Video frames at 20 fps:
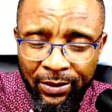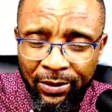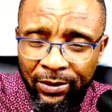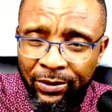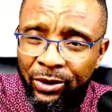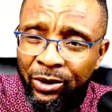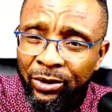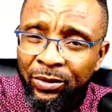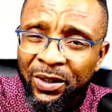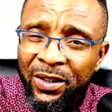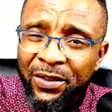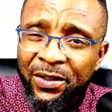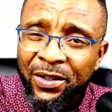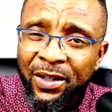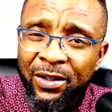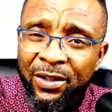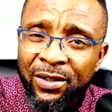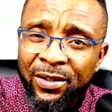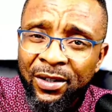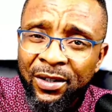Should we say
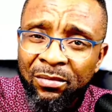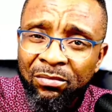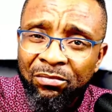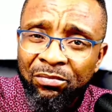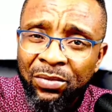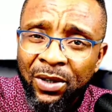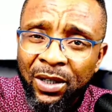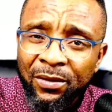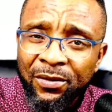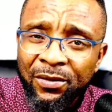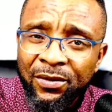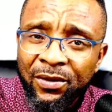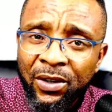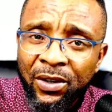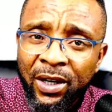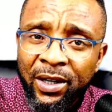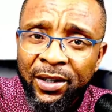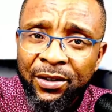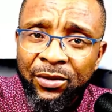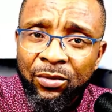
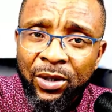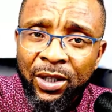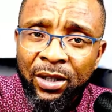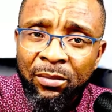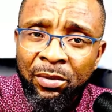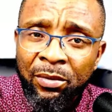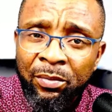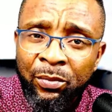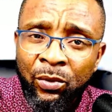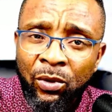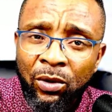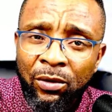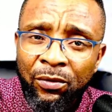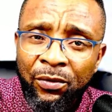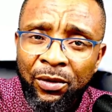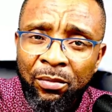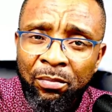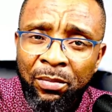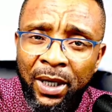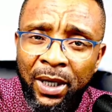sympathize with the people of
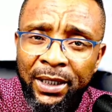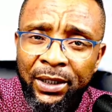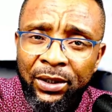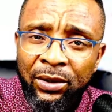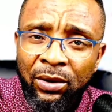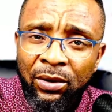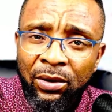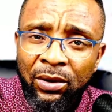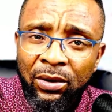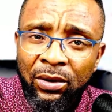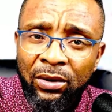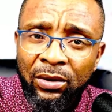Ibadan